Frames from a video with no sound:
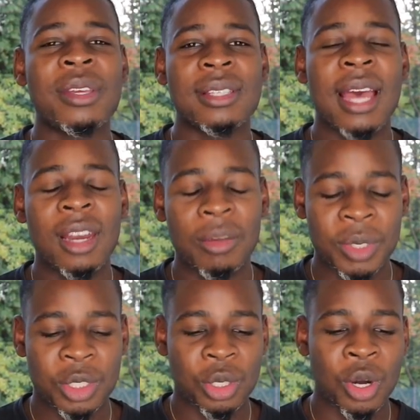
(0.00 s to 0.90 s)
he's kind of
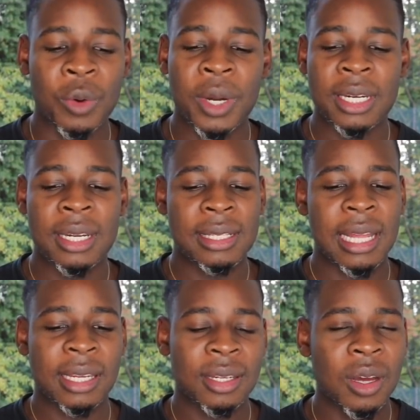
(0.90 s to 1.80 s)
maturing and is
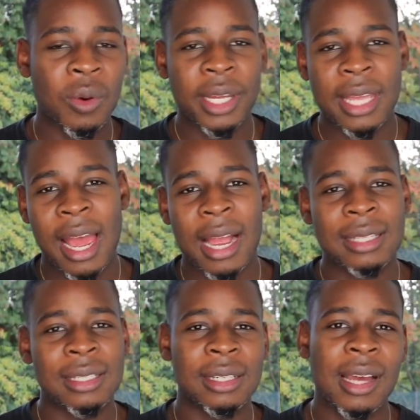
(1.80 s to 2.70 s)
like, you know what, yeah, I
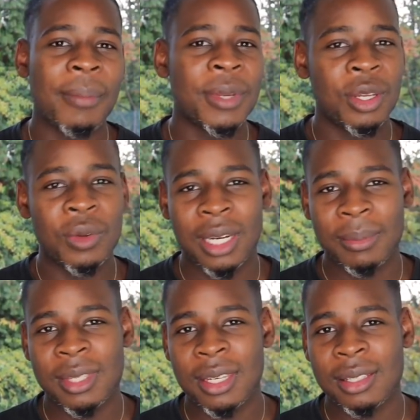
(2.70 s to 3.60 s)
actually can't be doing
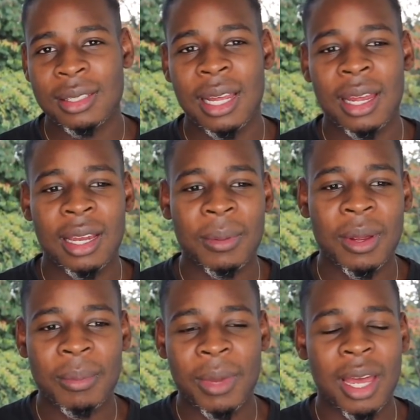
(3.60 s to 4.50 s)
them things, like,
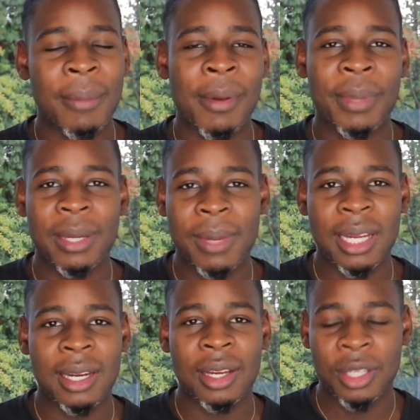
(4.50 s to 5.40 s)
I'm a big
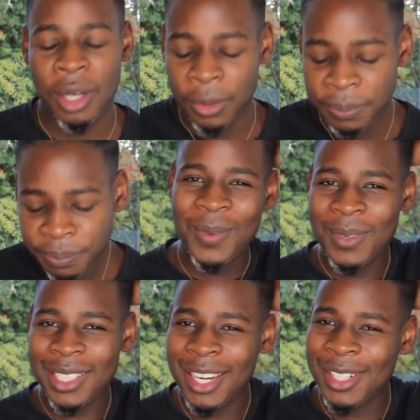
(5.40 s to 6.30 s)
man now, you know?
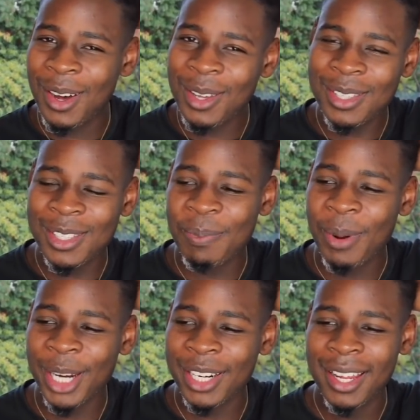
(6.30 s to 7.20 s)
Shane Dawson's
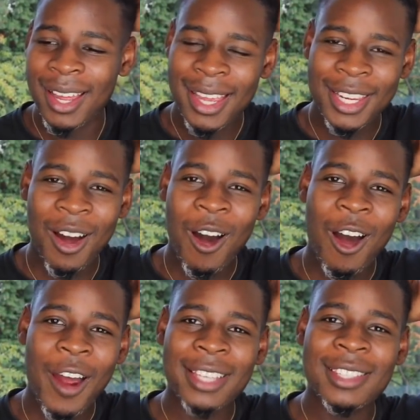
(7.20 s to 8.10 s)
point,
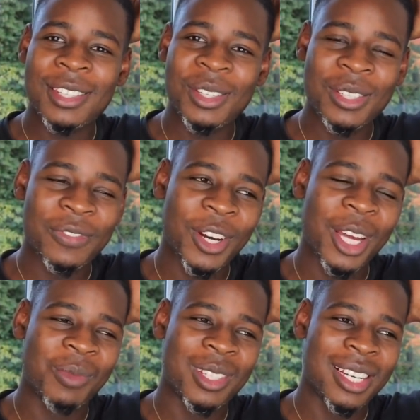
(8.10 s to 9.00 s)
or excuse for
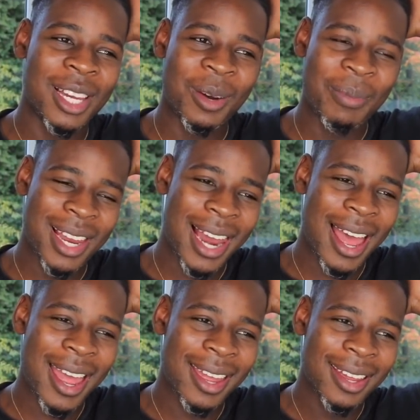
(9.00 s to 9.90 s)
him was a little bit
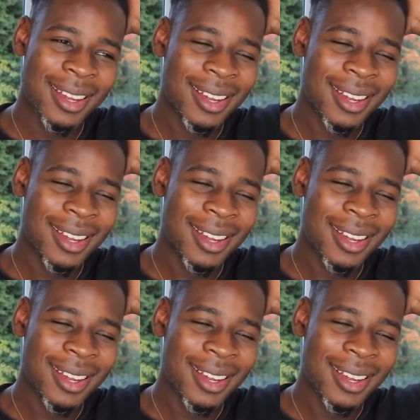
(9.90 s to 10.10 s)
like,